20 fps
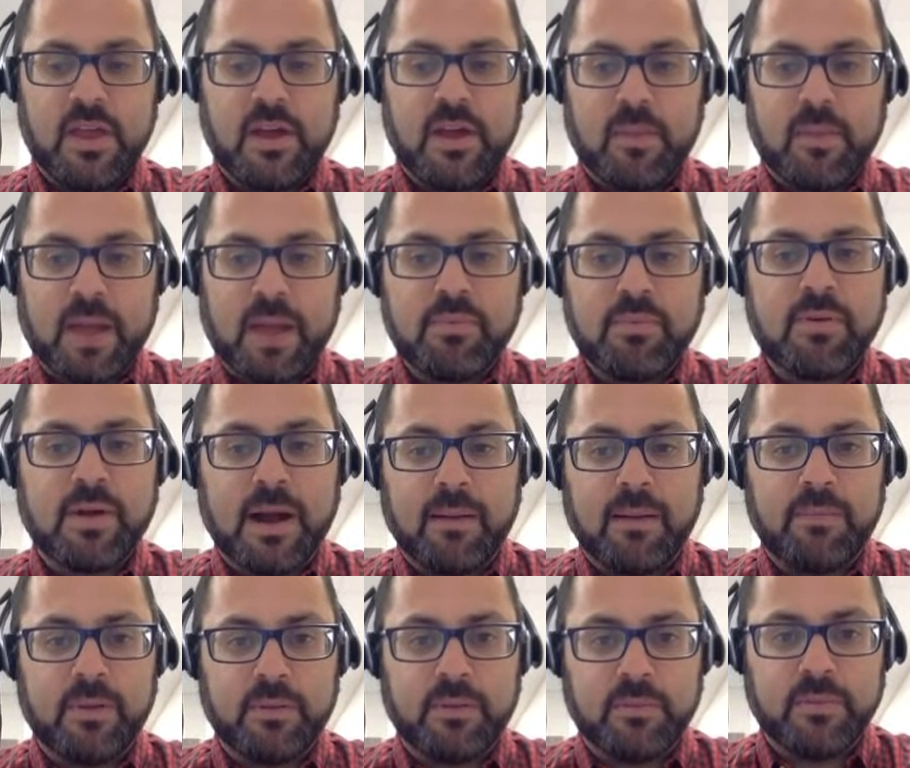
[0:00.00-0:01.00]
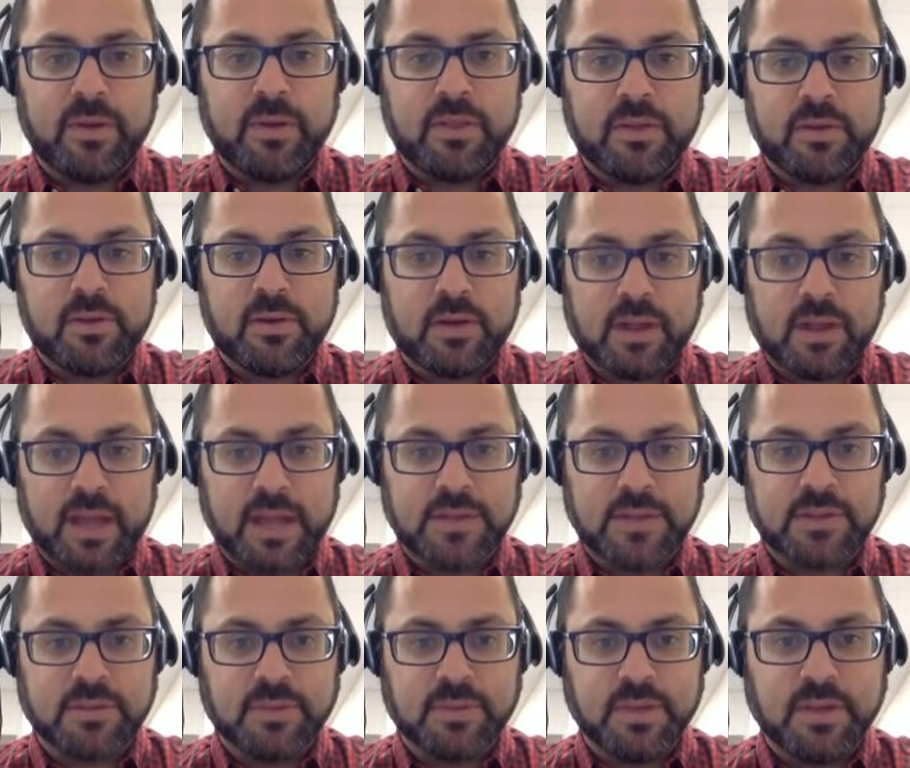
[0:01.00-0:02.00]
my problem with Google
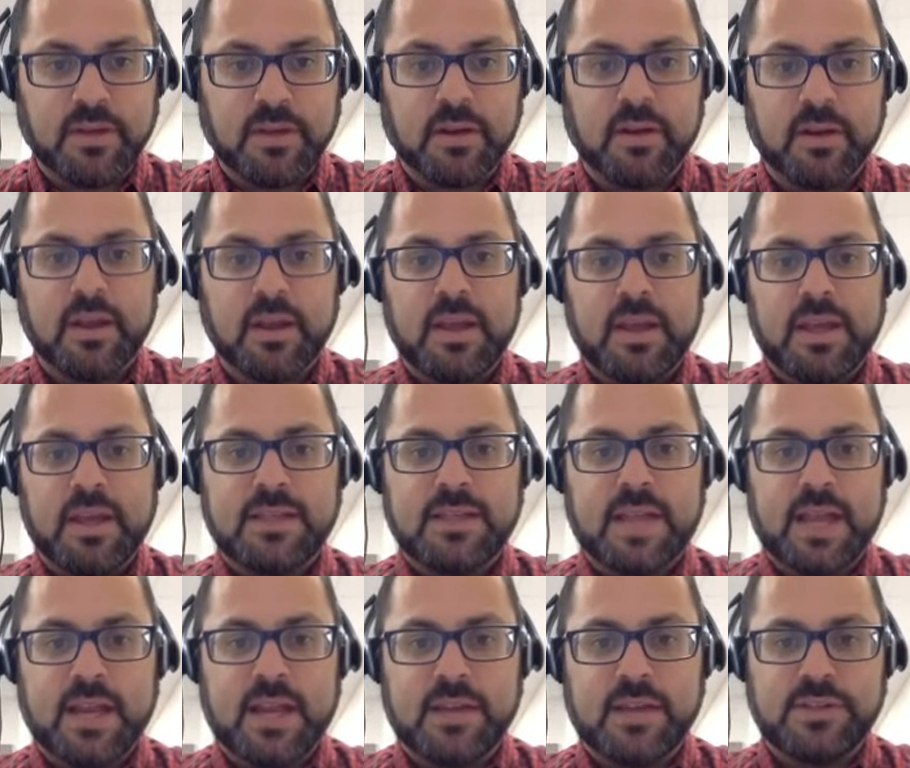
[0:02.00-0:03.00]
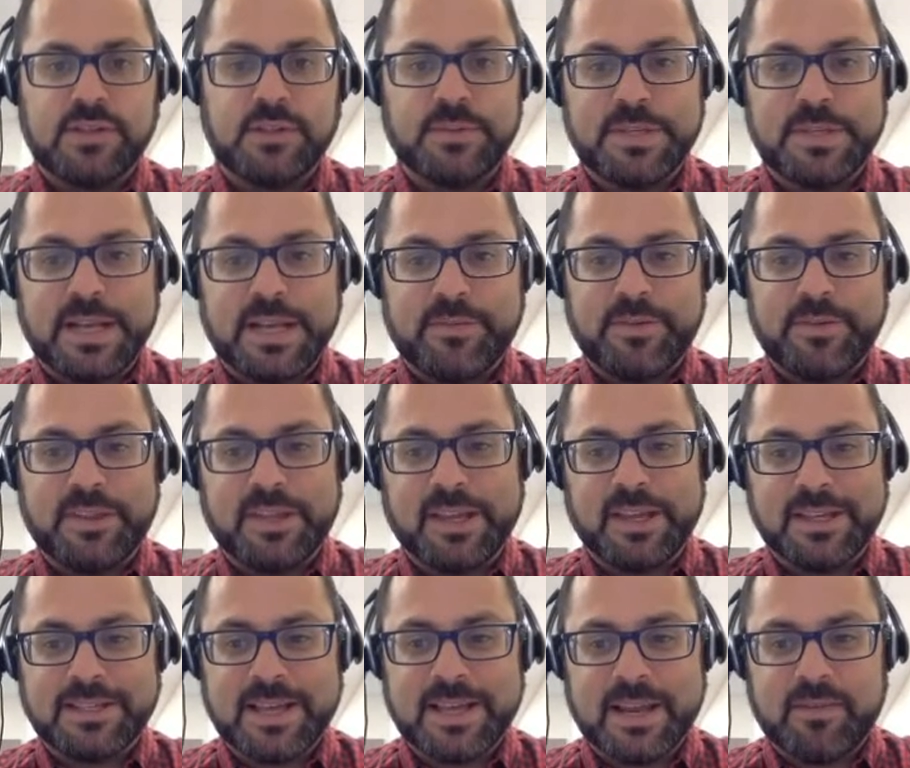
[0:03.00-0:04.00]
Classroom here is that it assumes that everything
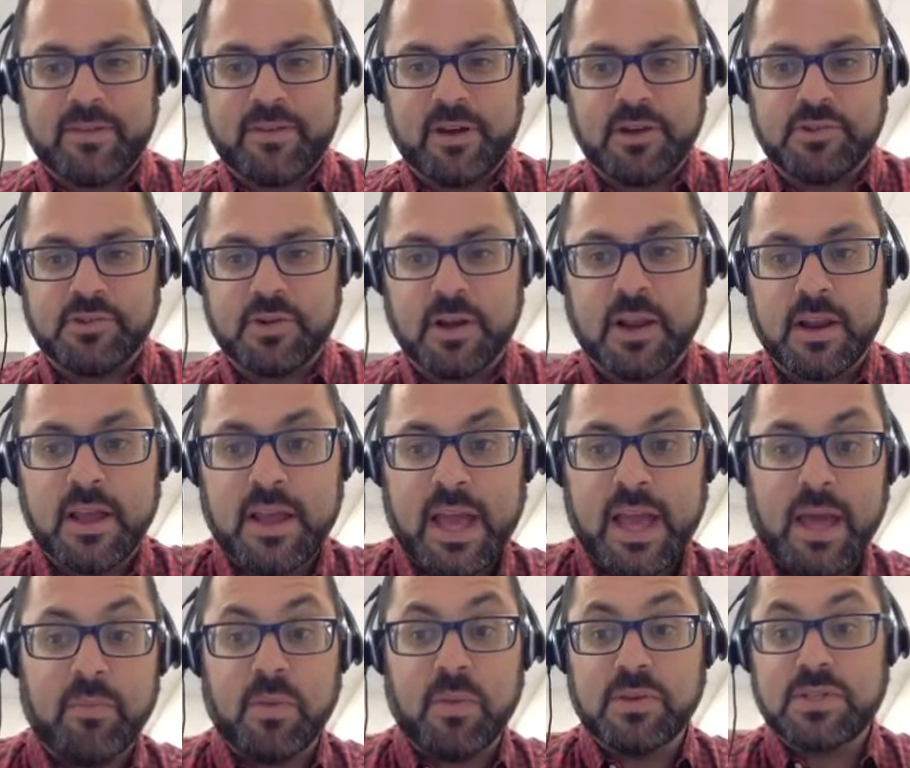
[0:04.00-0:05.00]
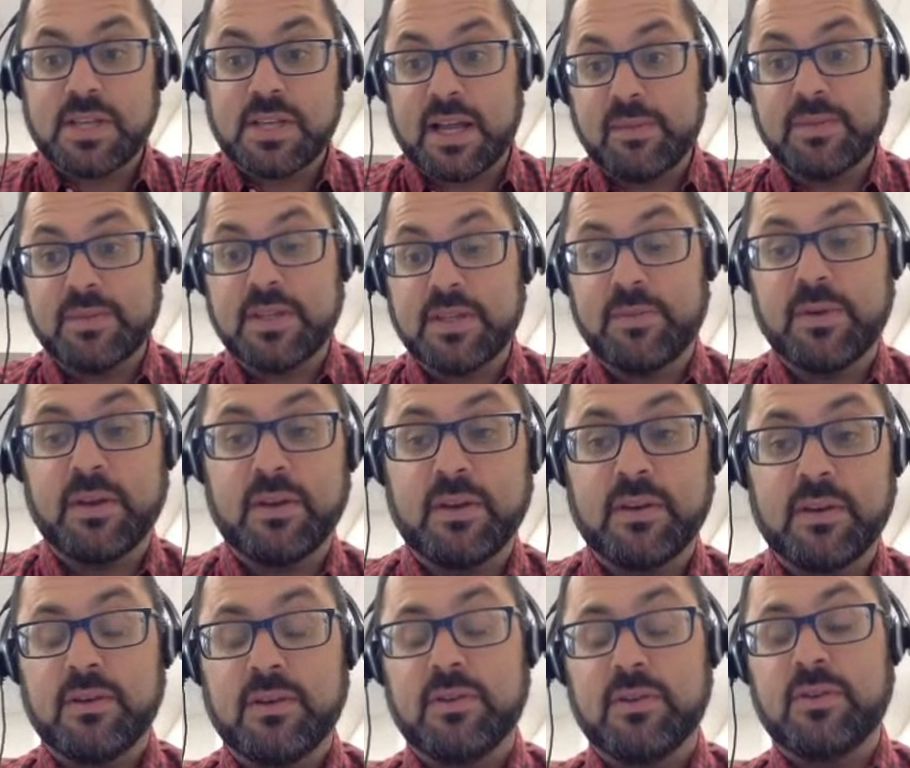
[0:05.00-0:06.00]
is out of 100. And most times that when
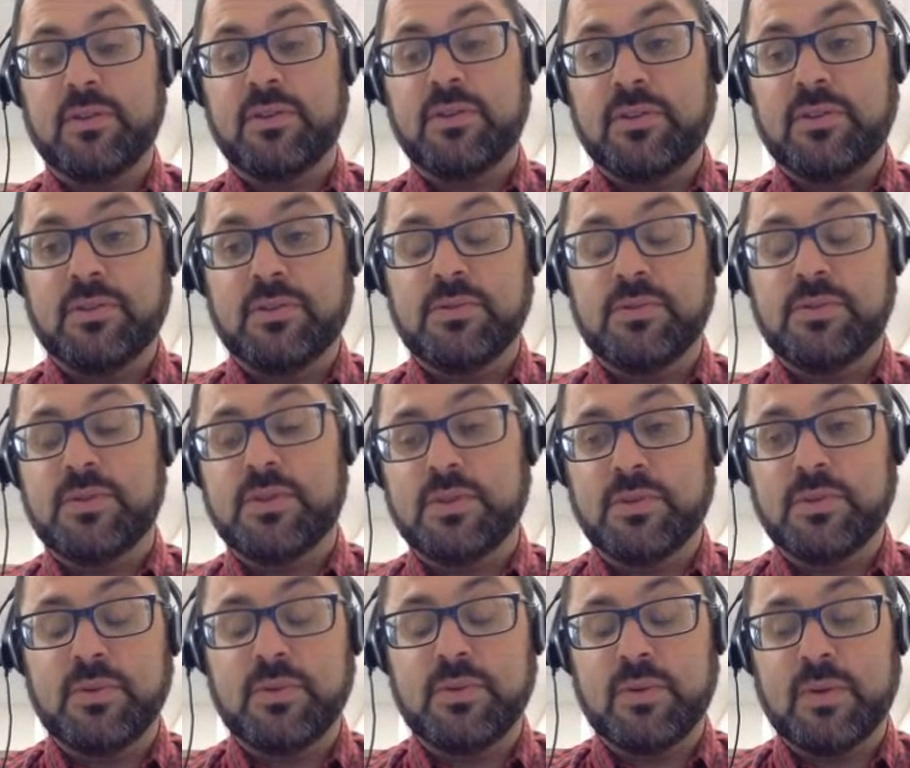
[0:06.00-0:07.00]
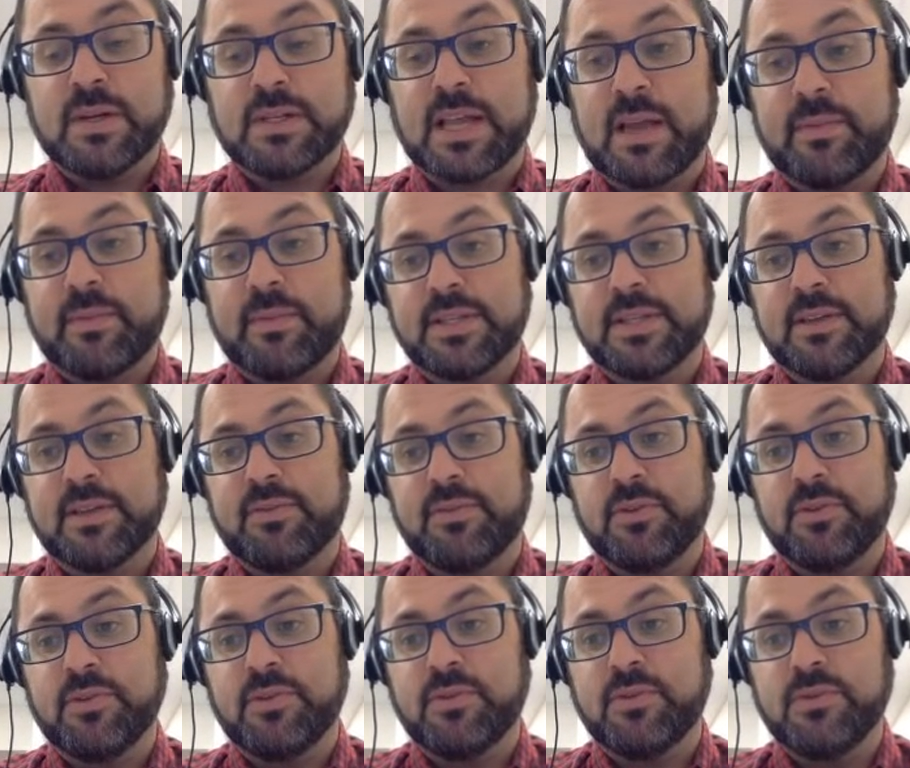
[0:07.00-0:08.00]
you do assignments, if
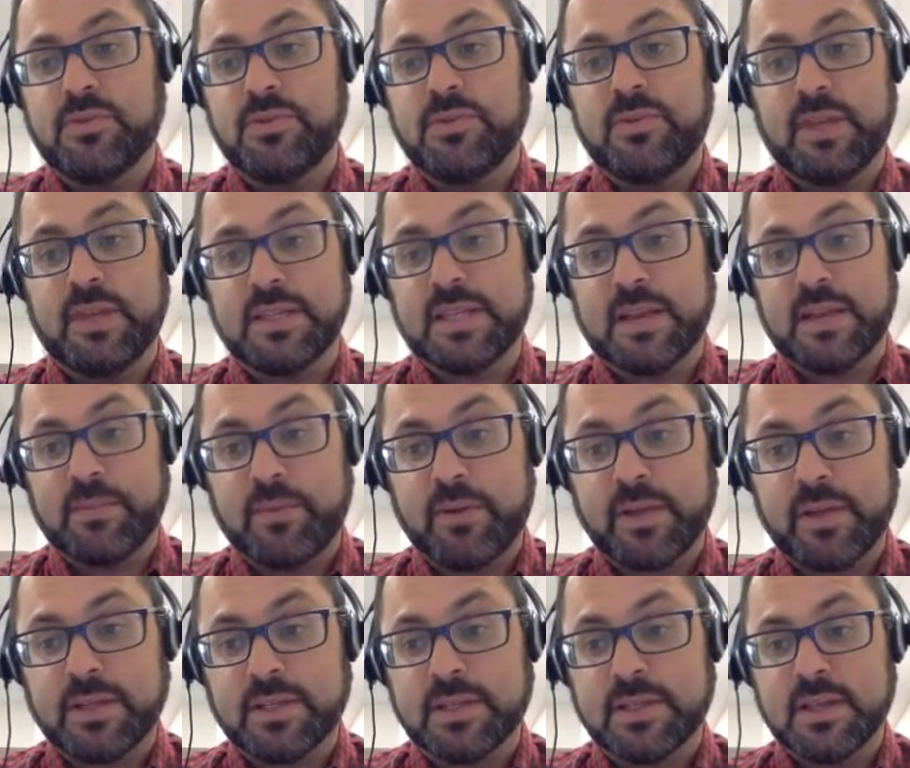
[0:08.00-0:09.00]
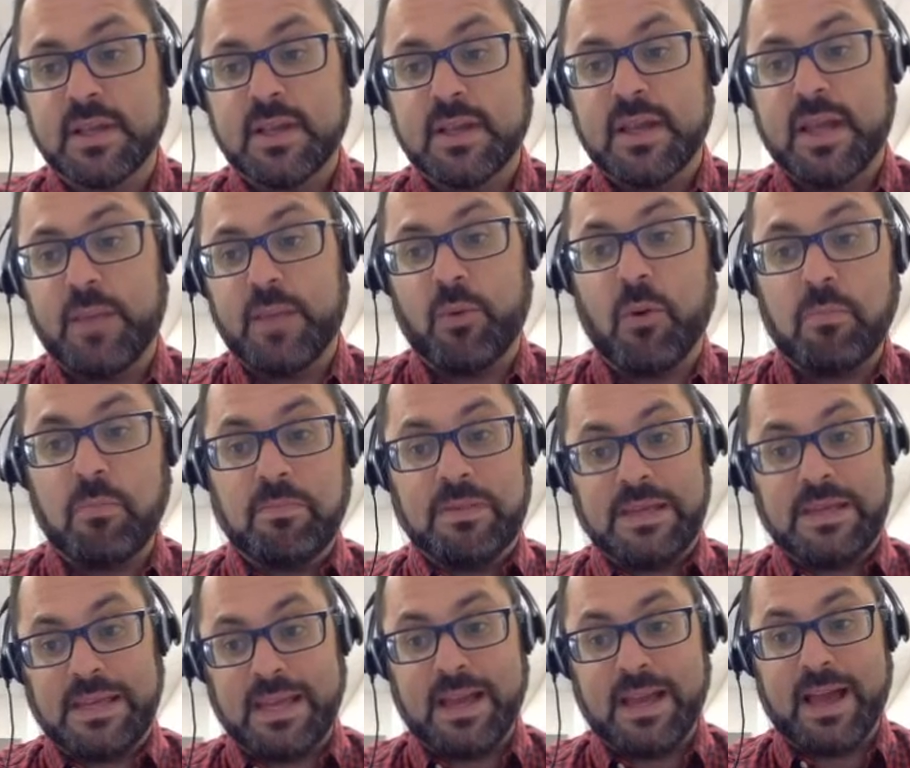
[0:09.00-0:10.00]
you do things out of points, it won't
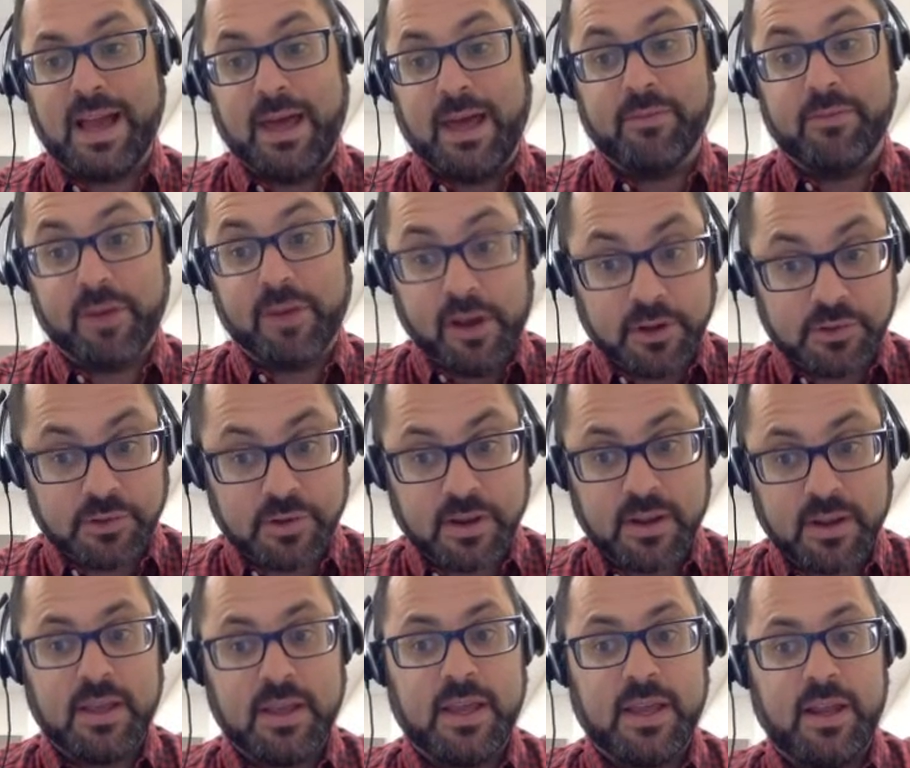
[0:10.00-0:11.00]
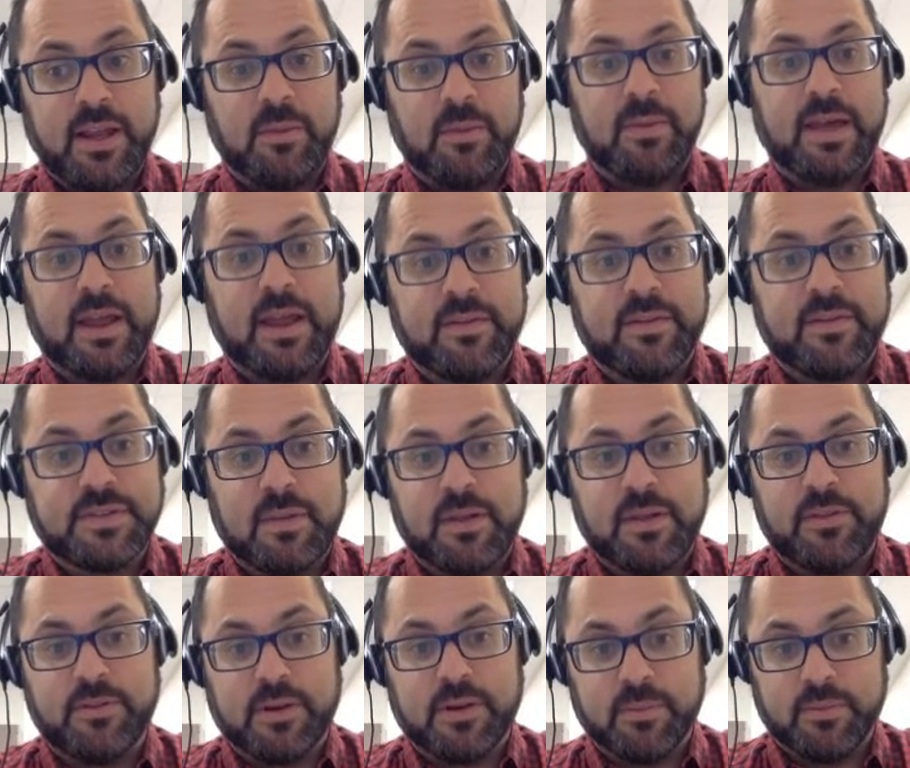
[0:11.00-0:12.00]
be out of 100. It'll be out of some
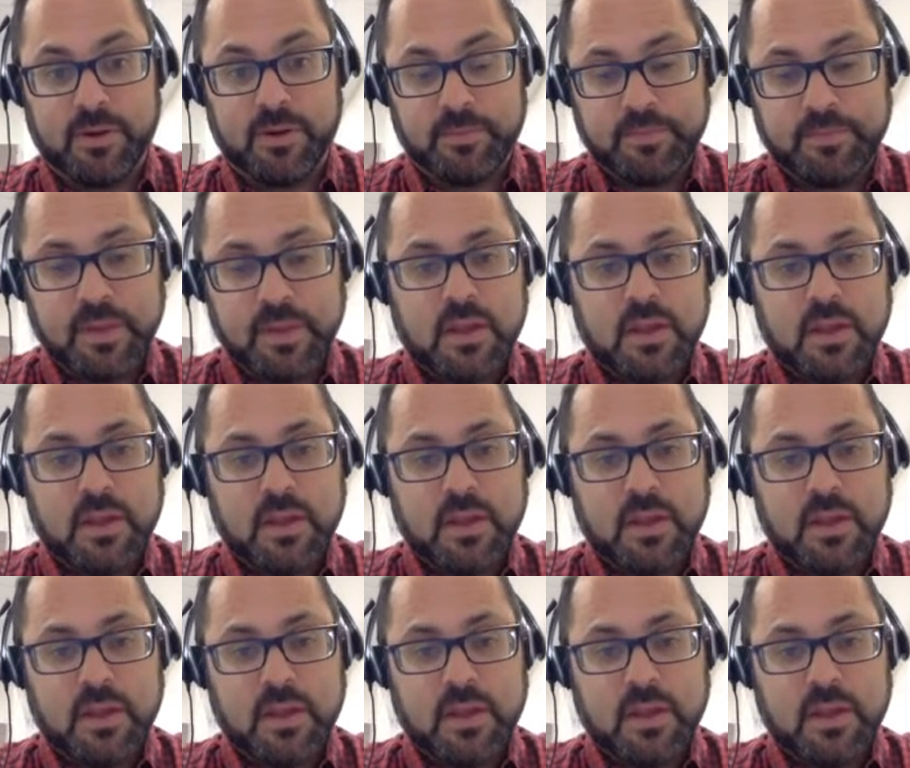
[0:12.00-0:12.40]
other number.